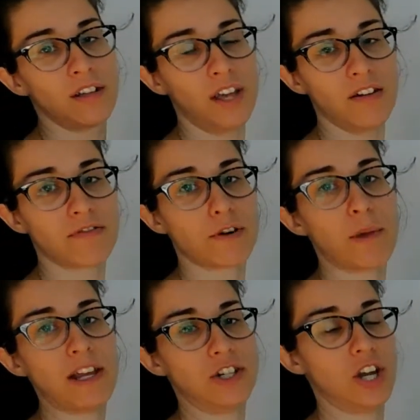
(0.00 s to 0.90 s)

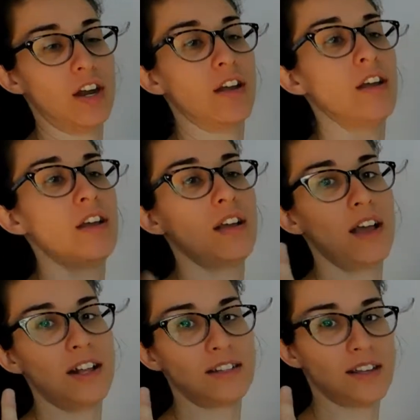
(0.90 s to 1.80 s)
information
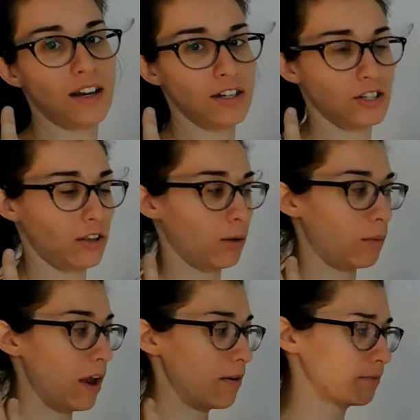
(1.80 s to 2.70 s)
and send it to the
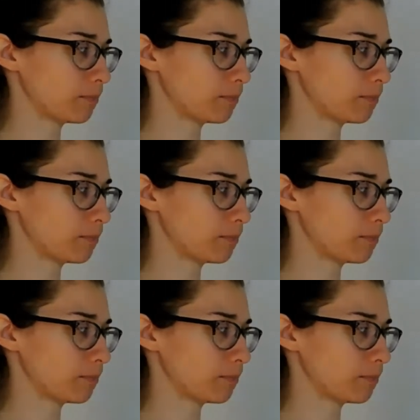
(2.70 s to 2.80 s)
brain.